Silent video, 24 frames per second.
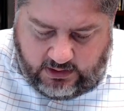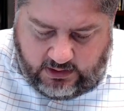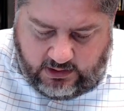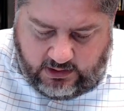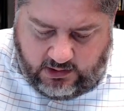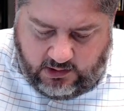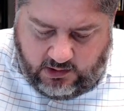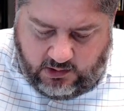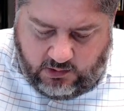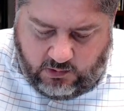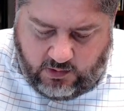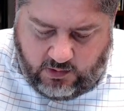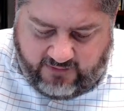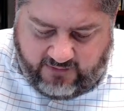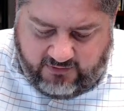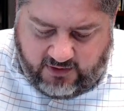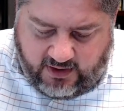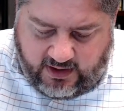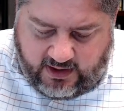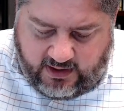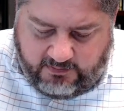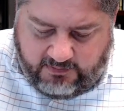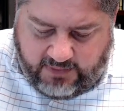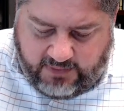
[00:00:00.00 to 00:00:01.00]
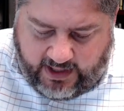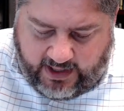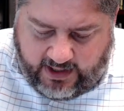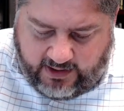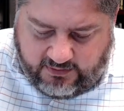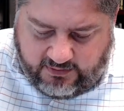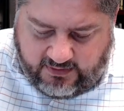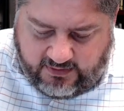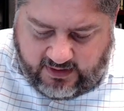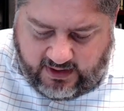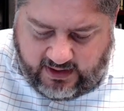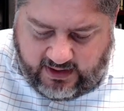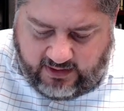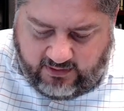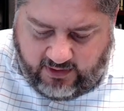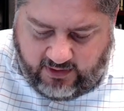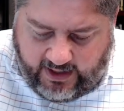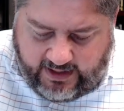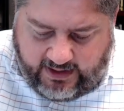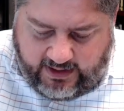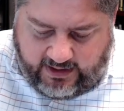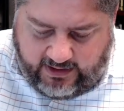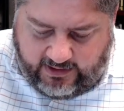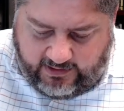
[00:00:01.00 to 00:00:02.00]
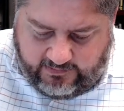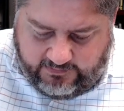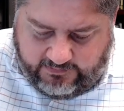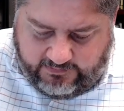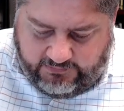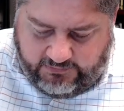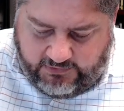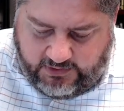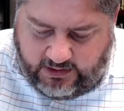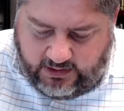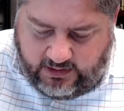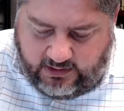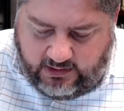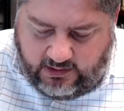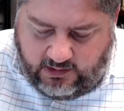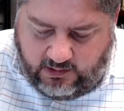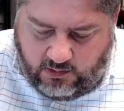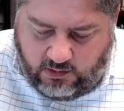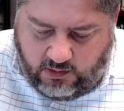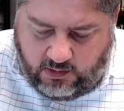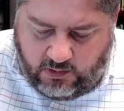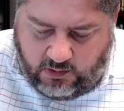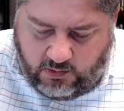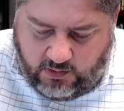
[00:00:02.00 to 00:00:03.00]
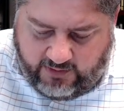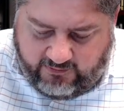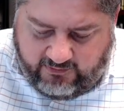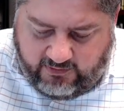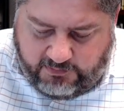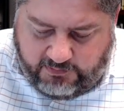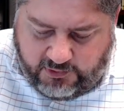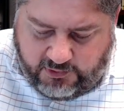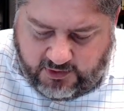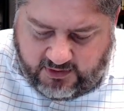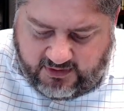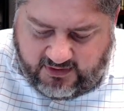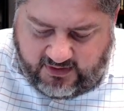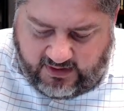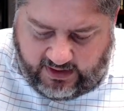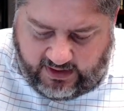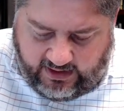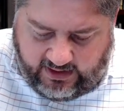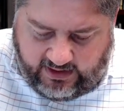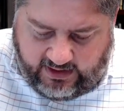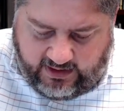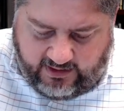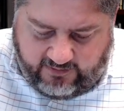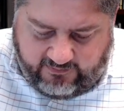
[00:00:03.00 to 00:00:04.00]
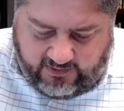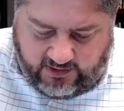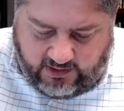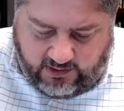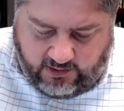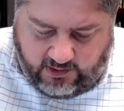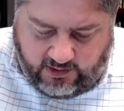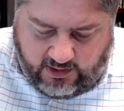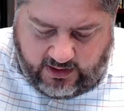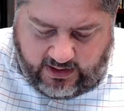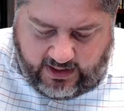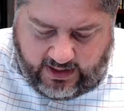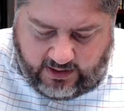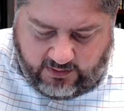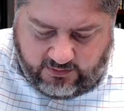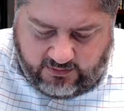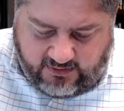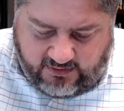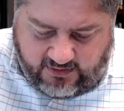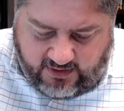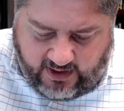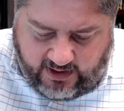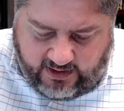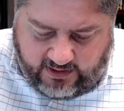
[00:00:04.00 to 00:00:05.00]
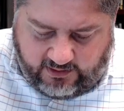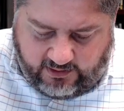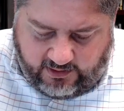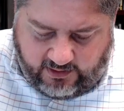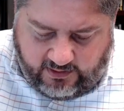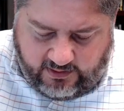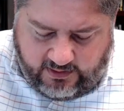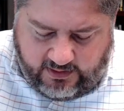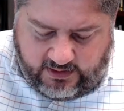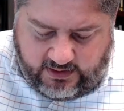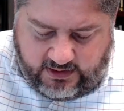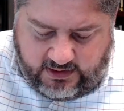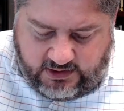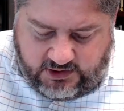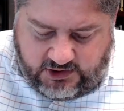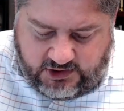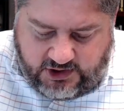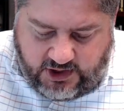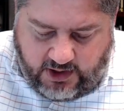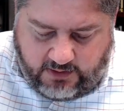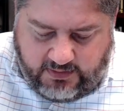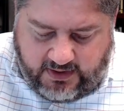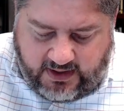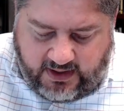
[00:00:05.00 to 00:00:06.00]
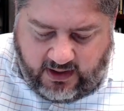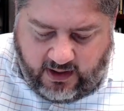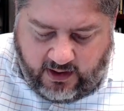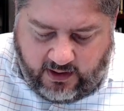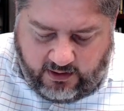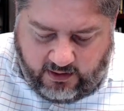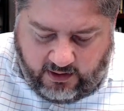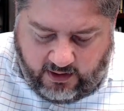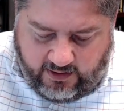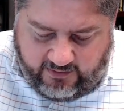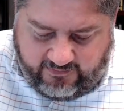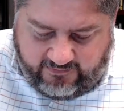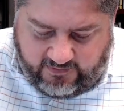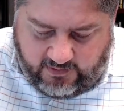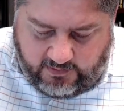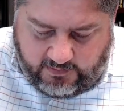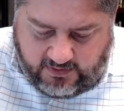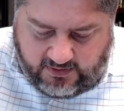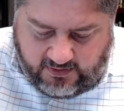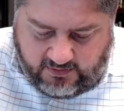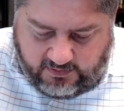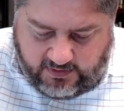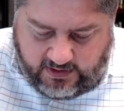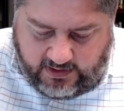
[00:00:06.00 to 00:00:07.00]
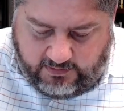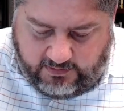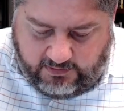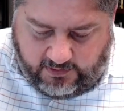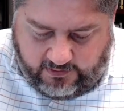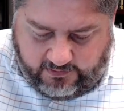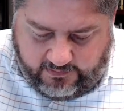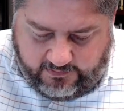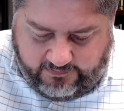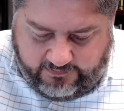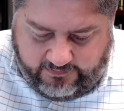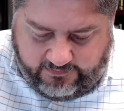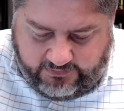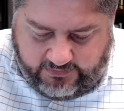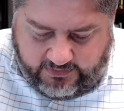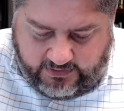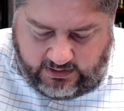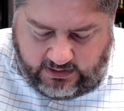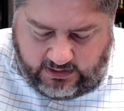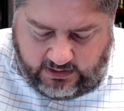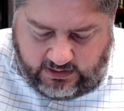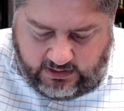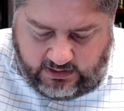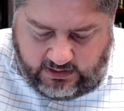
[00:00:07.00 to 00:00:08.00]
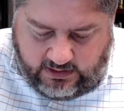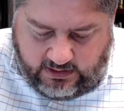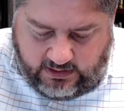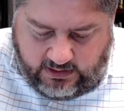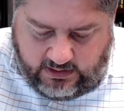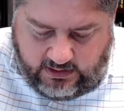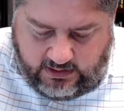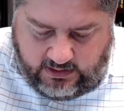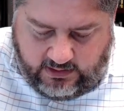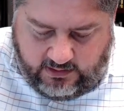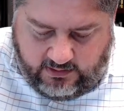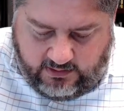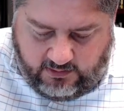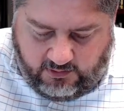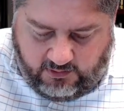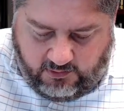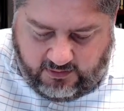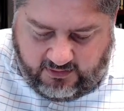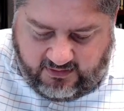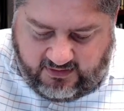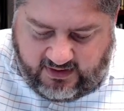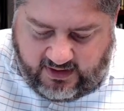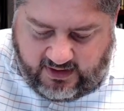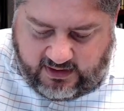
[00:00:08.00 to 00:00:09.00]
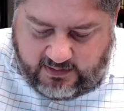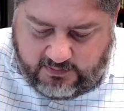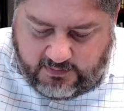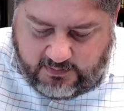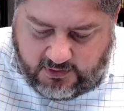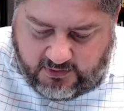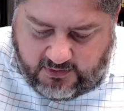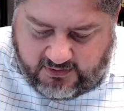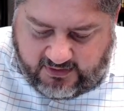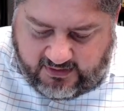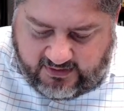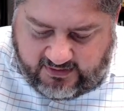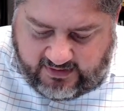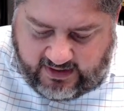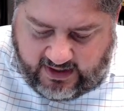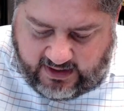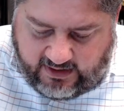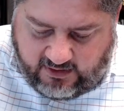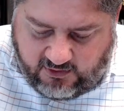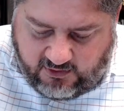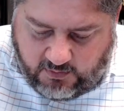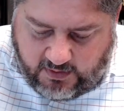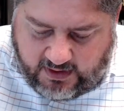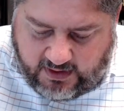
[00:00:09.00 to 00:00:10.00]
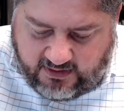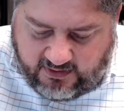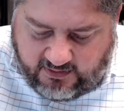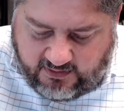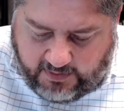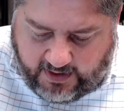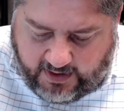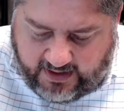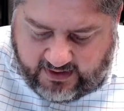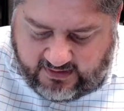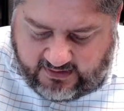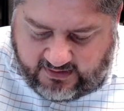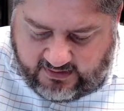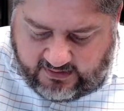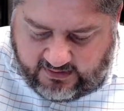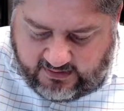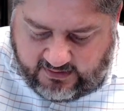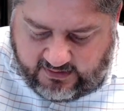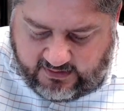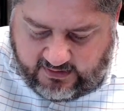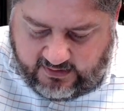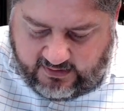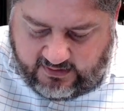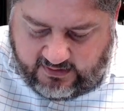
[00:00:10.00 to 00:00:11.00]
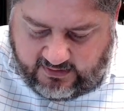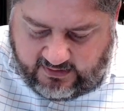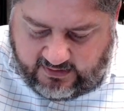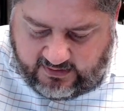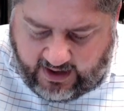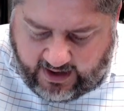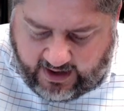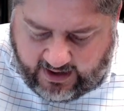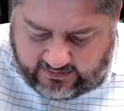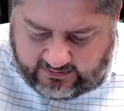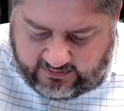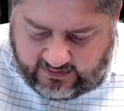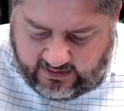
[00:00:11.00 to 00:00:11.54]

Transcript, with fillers: Whoever compounds any like it, or whoever puts any of it on an outsider, shall be cut off from his people. The Lord said to Moses, Take sweet spices, stacte